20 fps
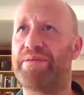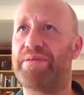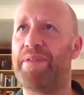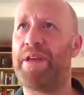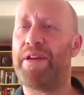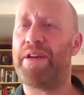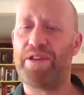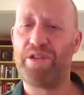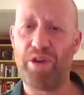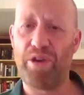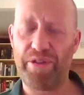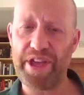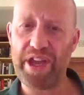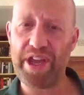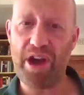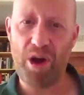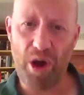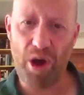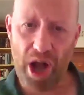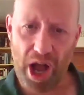not the
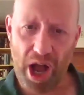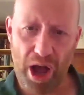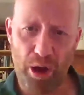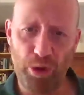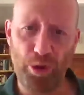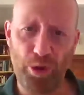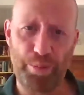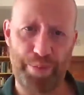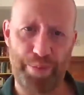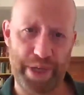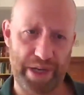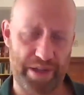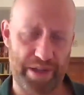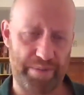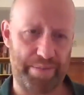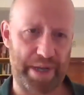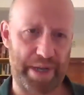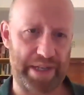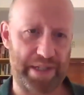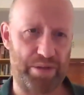whole bit of the
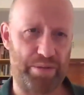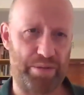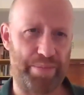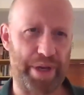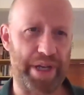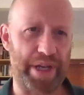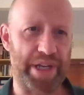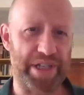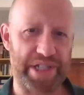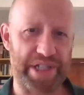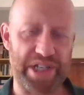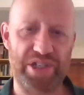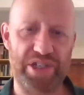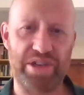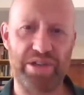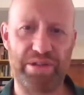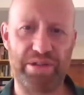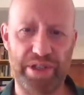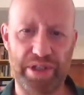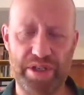puzzle, but an additional
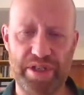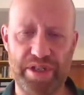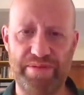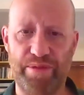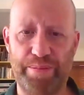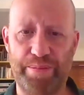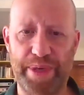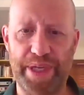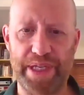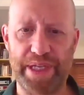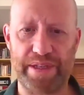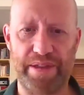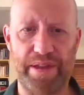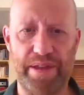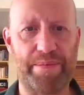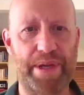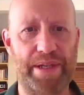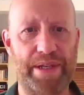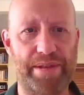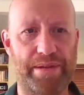useful piece of the
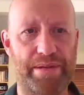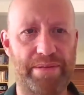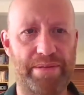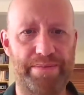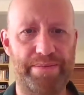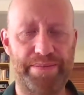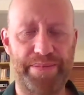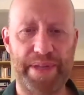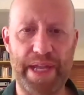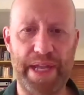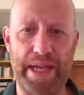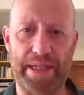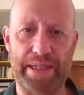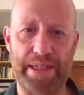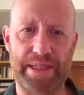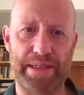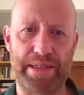puzzle. Next.